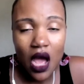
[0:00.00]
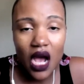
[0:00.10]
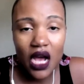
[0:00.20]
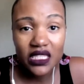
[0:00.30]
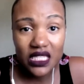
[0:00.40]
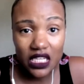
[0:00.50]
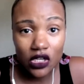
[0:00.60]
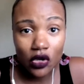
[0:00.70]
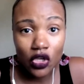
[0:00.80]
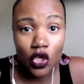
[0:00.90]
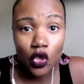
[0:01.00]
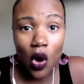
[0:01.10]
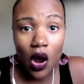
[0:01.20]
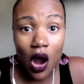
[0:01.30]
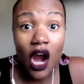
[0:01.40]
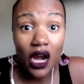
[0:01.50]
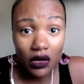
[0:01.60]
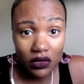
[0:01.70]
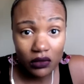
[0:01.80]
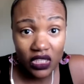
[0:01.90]
until you
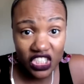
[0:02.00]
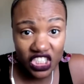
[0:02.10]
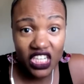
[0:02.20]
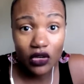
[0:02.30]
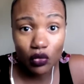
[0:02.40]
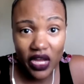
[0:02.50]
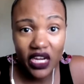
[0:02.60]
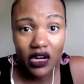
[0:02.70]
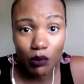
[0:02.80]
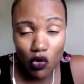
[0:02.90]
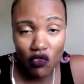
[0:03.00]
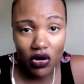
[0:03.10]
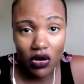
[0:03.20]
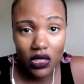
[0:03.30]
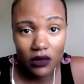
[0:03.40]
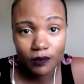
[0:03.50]
are legit ready to move on.